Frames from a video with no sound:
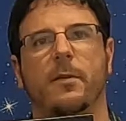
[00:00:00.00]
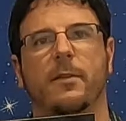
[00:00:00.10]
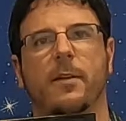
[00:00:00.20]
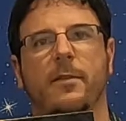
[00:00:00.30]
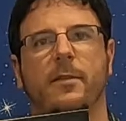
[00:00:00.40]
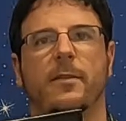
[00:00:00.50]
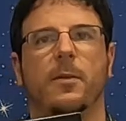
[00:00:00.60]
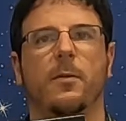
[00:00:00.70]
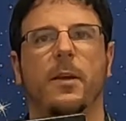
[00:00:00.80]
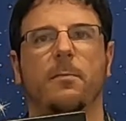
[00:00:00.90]
discusses the
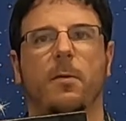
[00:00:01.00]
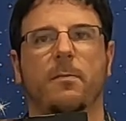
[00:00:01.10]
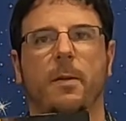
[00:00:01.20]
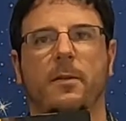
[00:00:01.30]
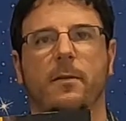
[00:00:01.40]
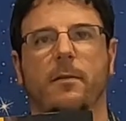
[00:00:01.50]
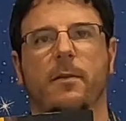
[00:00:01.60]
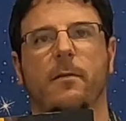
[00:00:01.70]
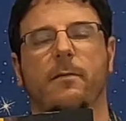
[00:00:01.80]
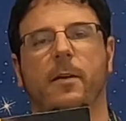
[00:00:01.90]
unique perspectives
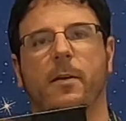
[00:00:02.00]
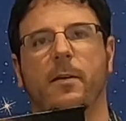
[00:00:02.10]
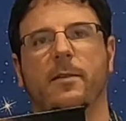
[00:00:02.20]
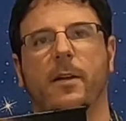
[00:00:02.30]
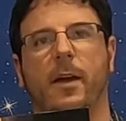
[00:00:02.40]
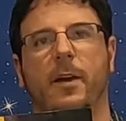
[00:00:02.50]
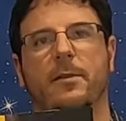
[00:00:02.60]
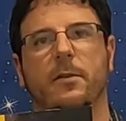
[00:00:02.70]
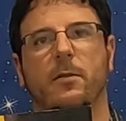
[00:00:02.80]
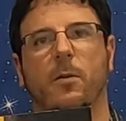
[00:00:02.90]
of various
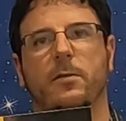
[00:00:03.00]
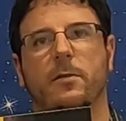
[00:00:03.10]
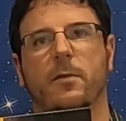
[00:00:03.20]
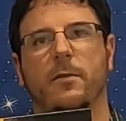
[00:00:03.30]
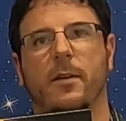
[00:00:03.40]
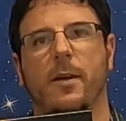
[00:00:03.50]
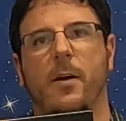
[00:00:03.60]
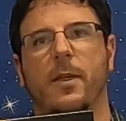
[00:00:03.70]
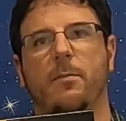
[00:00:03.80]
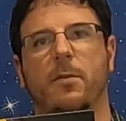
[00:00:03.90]
ancient cultures and
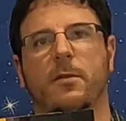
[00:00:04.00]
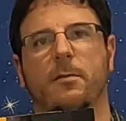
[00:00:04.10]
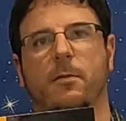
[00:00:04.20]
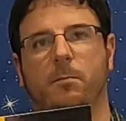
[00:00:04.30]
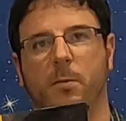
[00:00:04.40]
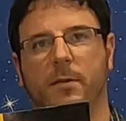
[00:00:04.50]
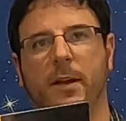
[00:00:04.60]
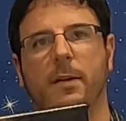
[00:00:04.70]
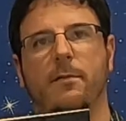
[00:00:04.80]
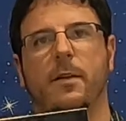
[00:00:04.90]
how they
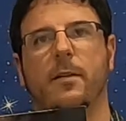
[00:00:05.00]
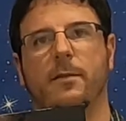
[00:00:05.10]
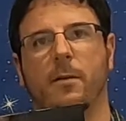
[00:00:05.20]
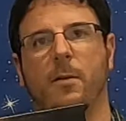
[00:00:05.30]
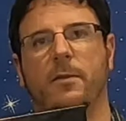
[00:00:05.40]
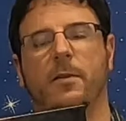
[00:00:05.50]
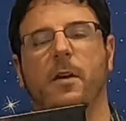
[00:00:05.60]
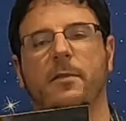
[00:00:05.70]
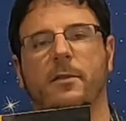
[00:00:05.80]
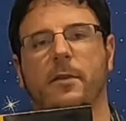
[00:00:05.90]
perceived stars and
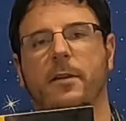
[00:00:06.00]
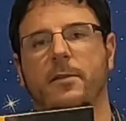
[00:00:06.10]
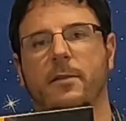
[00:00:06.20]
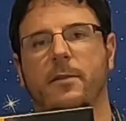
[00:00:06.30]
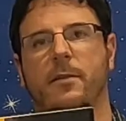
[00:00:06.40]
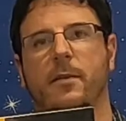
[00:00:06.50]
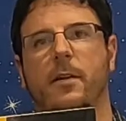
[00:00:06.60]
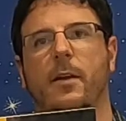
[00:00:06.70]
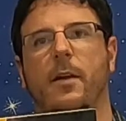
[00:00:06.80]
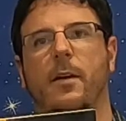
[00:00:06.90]
constellations
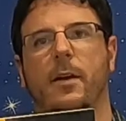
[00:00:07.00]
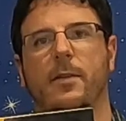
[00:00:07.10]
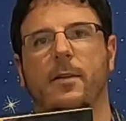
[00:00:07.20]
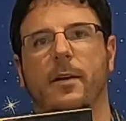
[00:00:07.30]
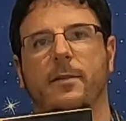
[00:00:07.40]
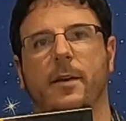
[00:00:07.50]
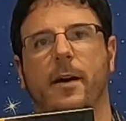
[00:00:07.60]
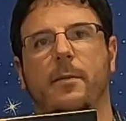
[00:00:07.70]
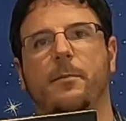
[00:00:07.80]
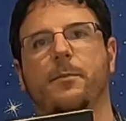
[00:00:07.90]
in the night
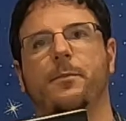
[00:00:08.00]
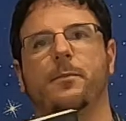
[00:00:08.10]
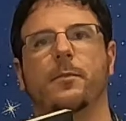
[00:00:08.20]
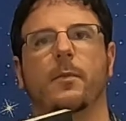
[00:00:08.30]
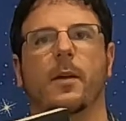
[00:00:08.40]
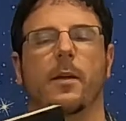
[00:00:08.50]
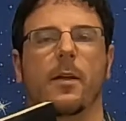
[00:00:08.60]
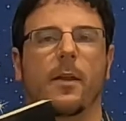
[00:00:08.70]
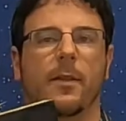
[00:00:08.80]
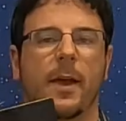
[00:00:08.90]
sky.
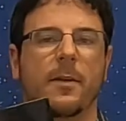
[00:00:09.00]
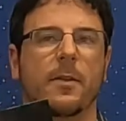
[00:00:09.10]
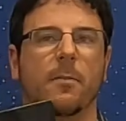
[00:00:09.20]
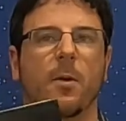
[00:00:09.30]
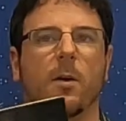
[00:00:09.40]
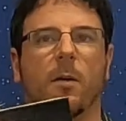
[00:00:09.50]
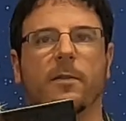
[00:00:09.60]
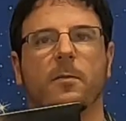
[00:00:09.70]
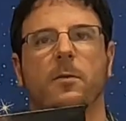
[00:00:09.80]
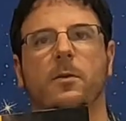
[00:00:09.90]
The end of the book
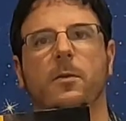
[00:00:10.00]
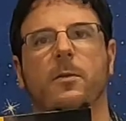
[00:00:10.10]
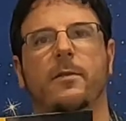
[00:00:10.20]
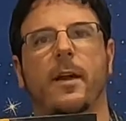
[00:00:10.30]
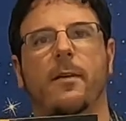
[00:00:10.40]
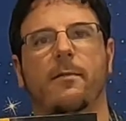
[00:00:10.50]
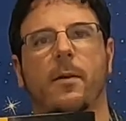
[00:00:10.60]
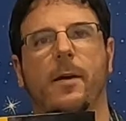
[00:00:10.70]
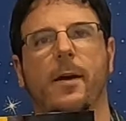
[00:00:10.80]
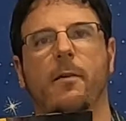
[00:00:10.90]
also includes a
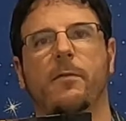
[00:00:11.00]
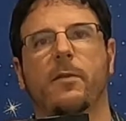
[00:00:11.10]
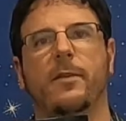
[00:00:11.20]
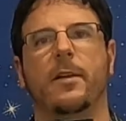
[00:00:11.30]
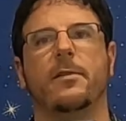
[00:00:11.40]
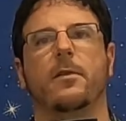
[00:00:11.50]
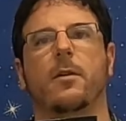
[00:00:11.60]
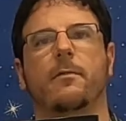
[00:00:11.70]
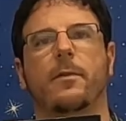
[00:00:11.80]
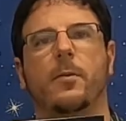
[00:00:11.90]
very helpful section
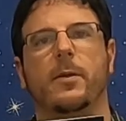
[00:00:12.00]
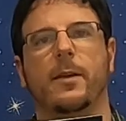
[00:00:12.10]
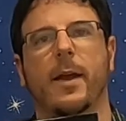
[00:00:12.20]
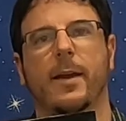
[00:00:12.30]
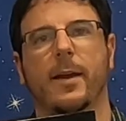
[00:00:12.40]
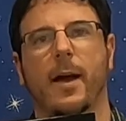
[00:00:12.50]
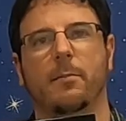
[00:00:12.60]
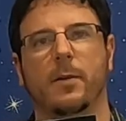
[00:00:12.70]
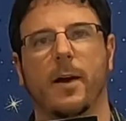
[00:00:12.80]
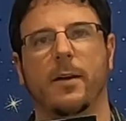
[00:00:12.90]
on viewing the naked eye
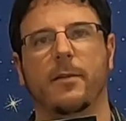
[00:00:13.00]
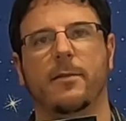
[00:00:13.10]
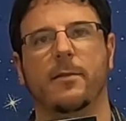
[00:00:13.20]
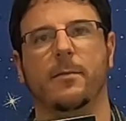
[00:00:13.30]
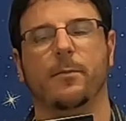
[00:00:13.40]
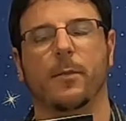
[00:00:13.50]
planets,